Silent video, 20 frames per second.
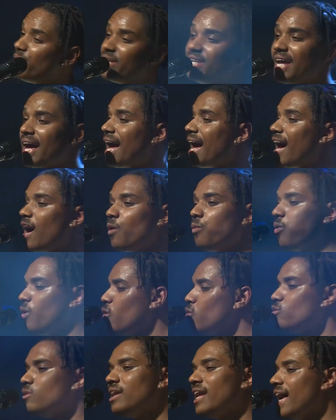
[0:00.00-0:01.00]
but I
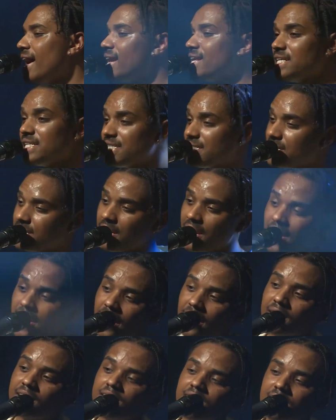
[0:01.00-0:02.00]
won't let it
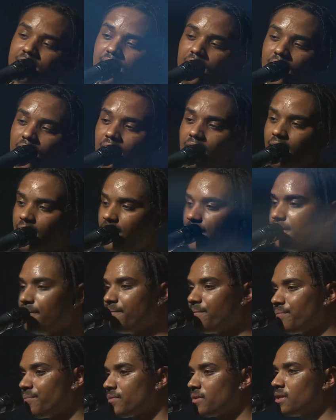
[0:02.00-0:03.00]
stay the
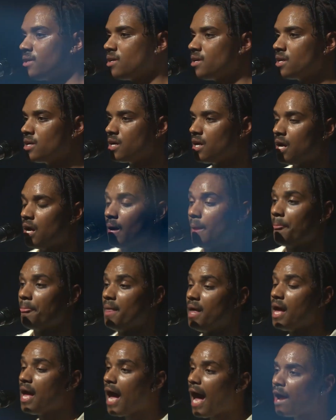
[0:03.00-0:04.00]
same.
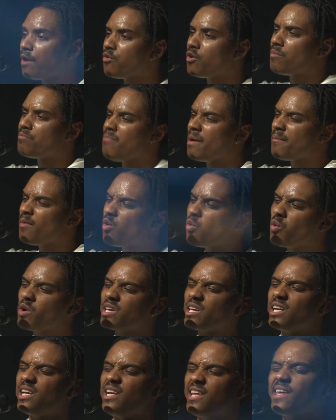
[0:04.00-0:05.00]
I remember
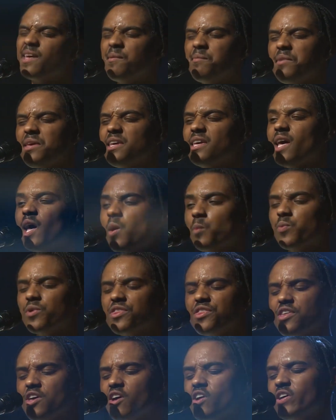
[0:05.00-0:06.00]
when you lit me up
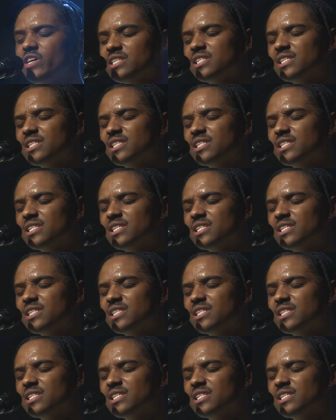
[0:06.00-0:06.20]
with your